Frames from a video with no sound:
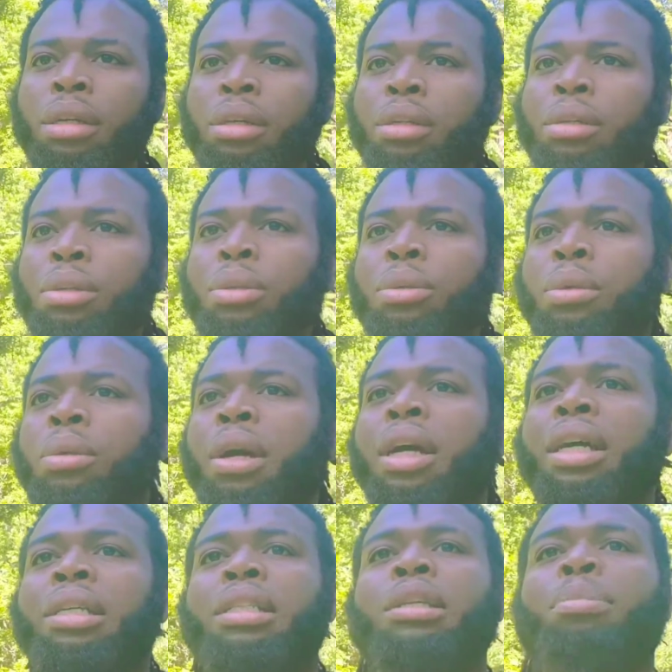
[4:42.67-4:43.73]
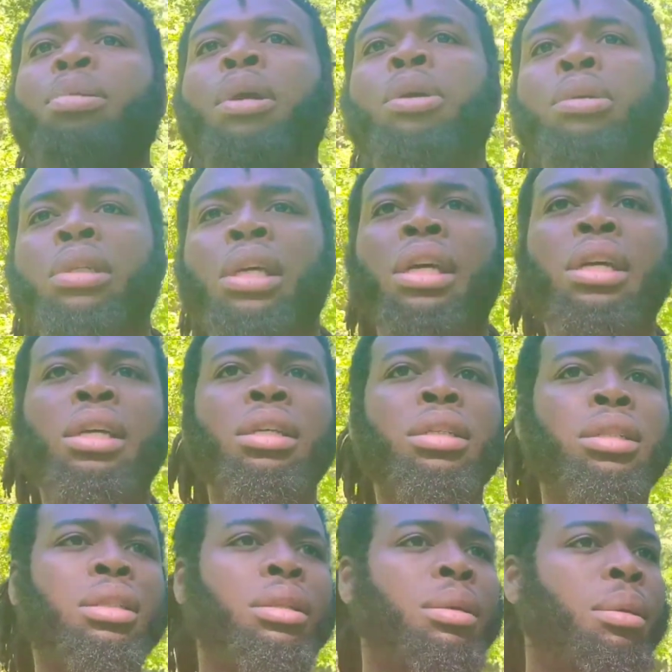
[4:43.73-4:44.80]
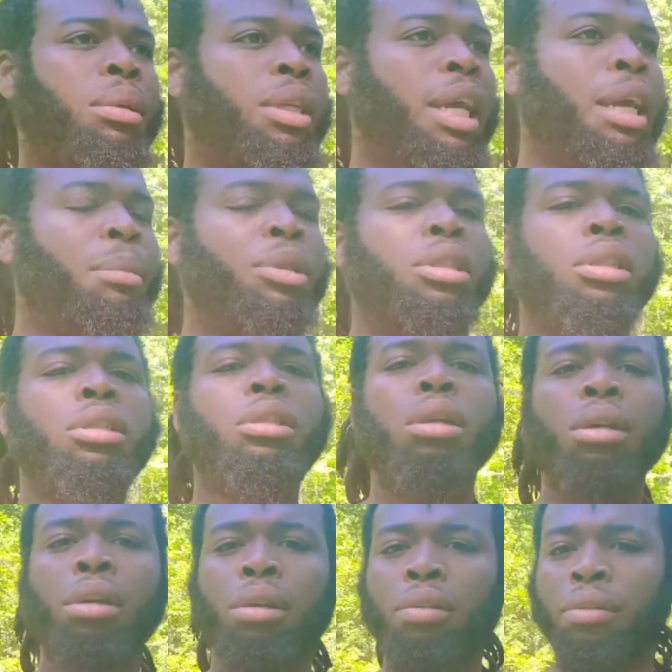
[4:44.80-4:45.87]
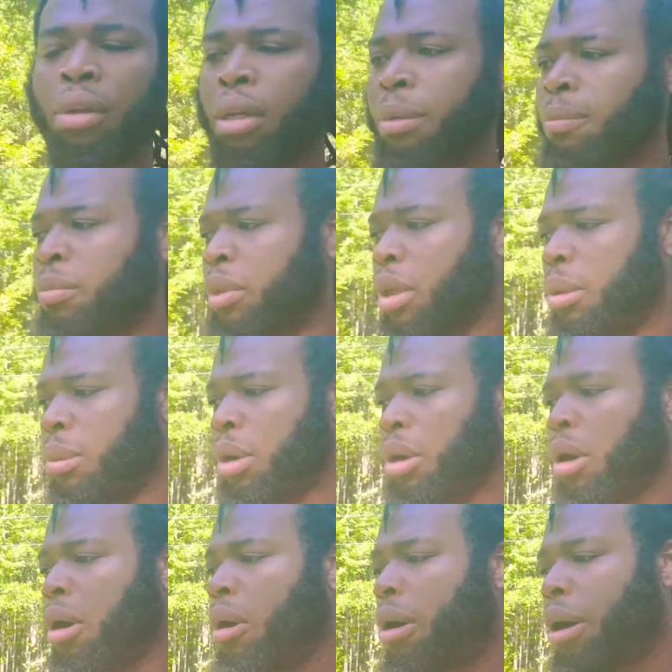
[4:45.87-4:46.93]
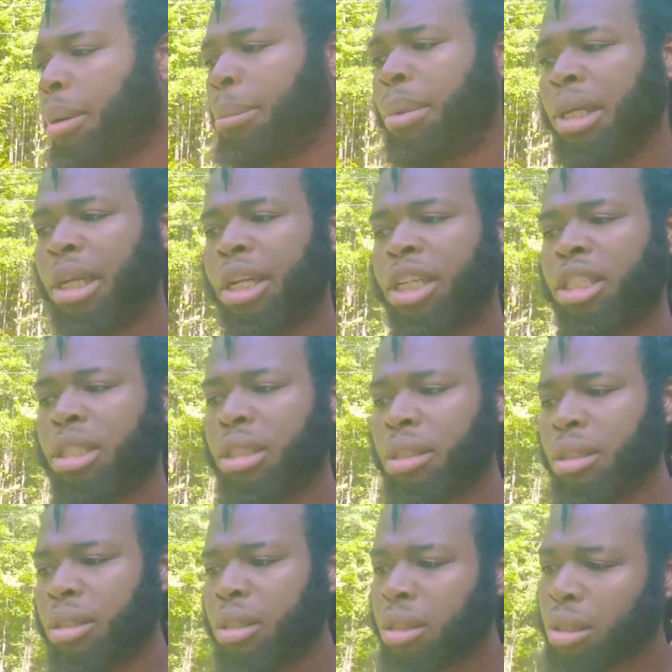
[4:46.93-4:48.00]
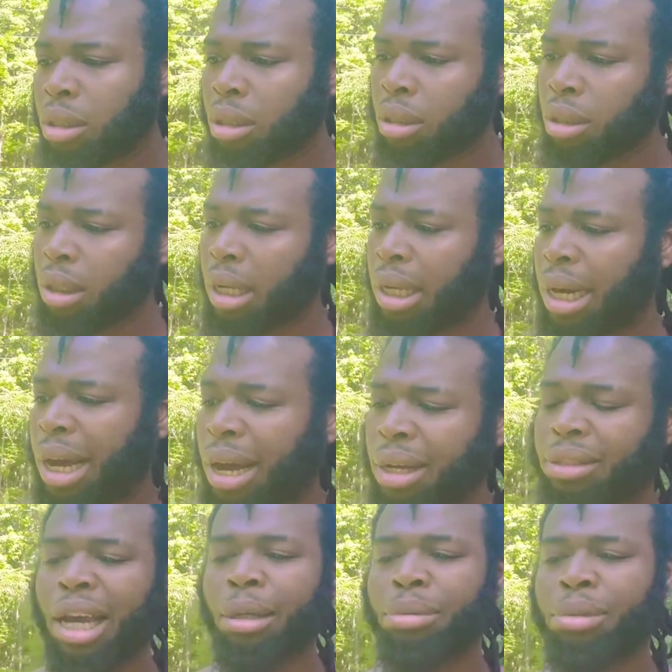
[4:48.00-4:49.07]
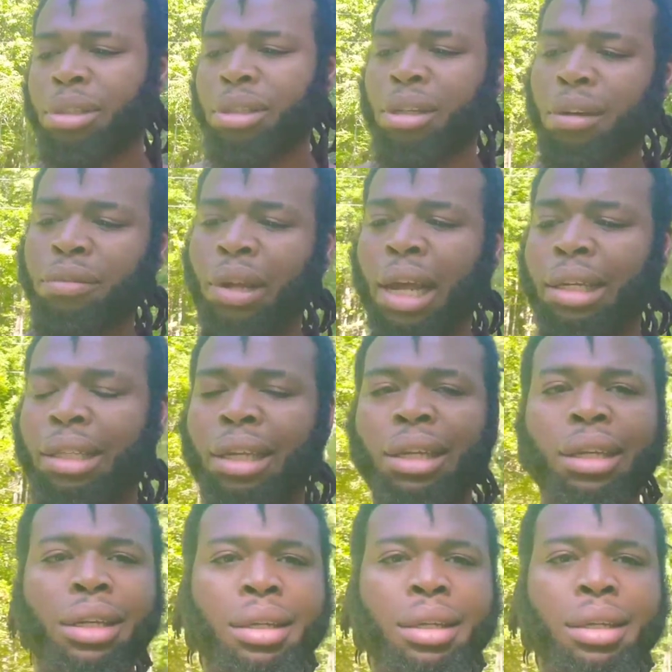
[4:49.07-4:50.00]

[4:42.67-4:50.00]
do crazy protests, damaging stuff, want to arm militias, and all types of stuff like that.